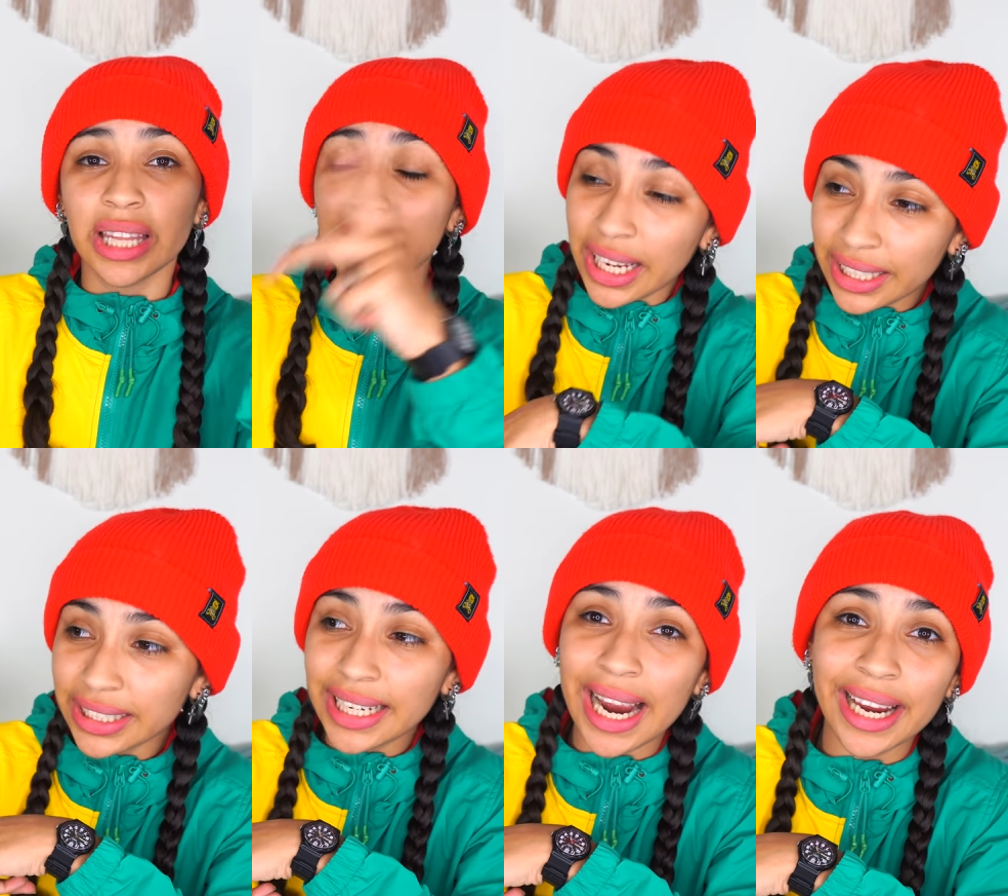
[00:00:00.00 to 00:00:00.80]

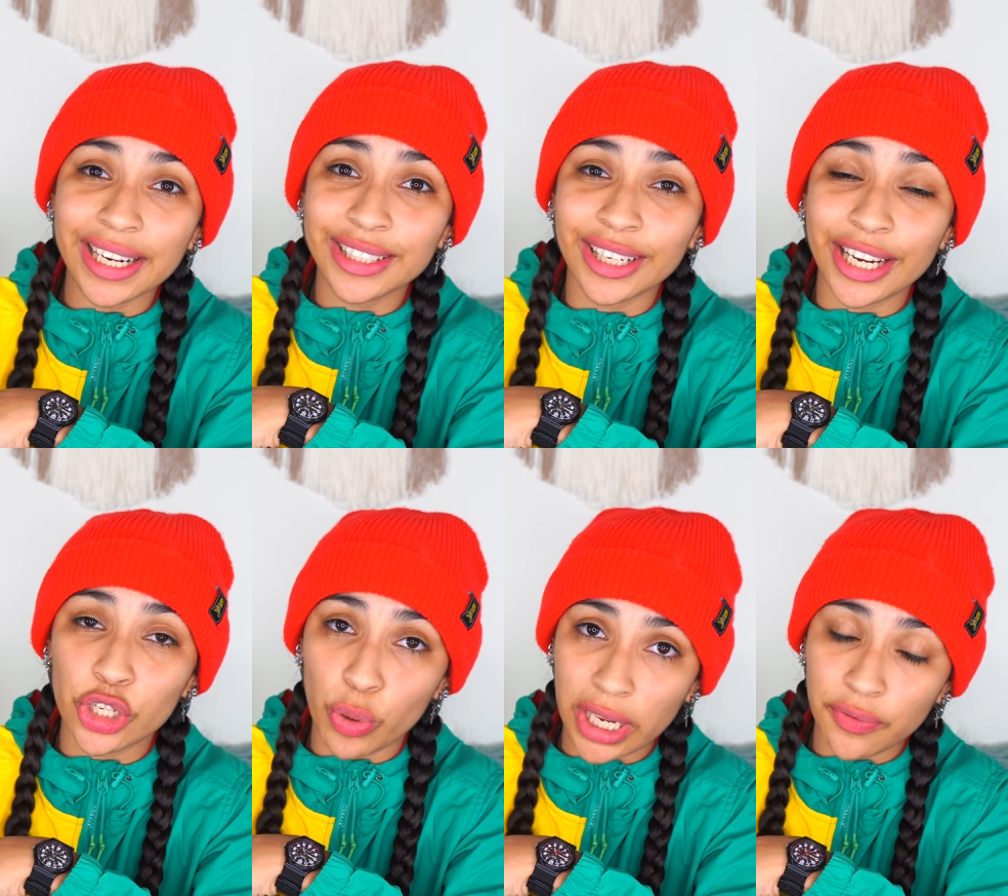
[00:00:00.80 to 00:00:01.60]
Luckily, I had done a
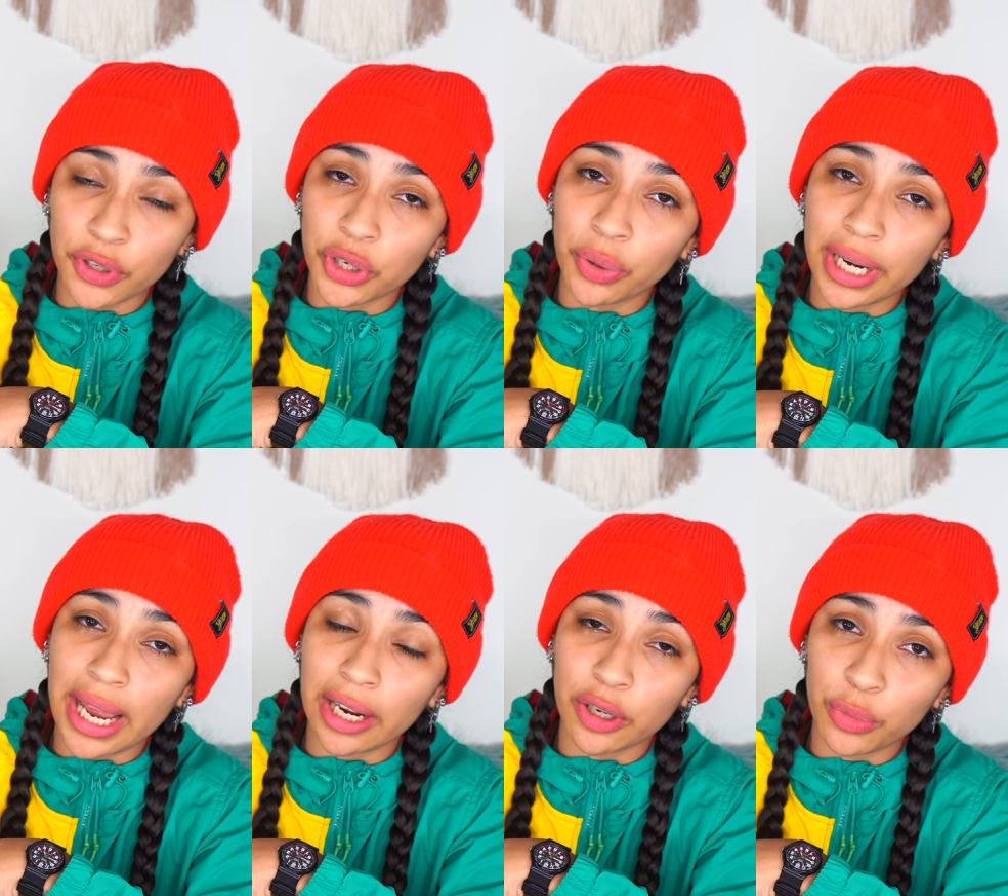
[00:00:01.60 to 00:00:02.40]
transfer degree
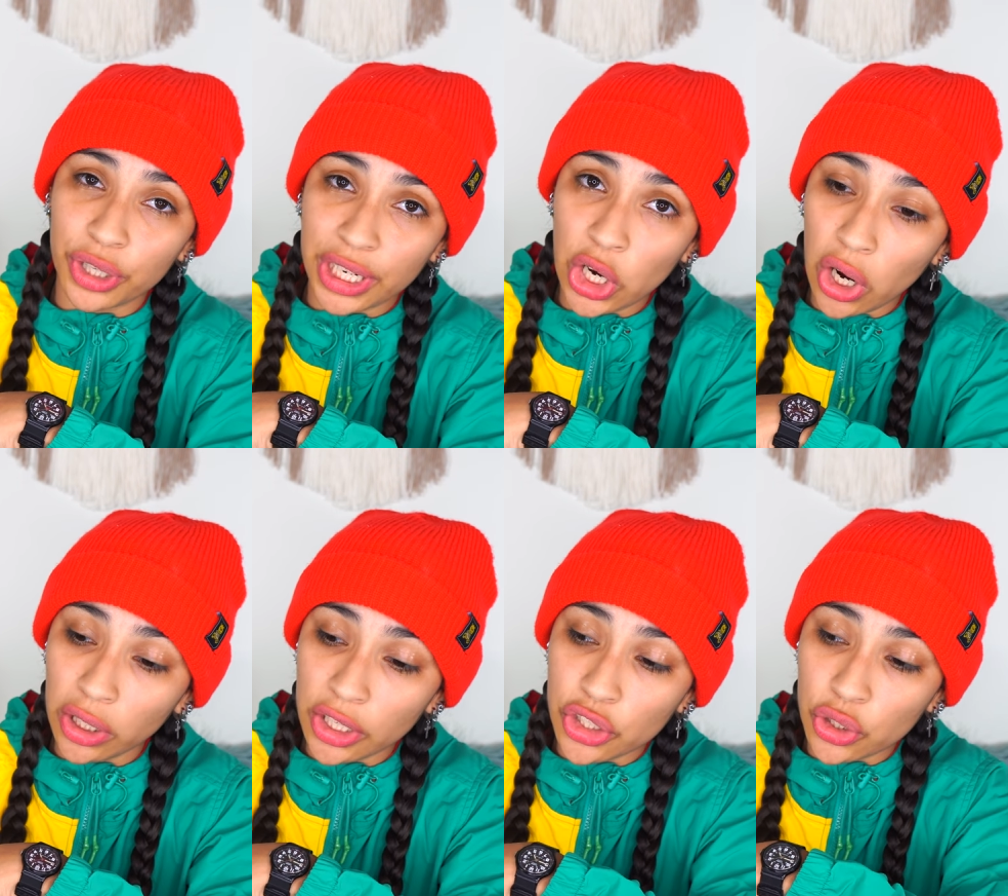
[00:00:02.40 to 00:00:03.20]
at community college,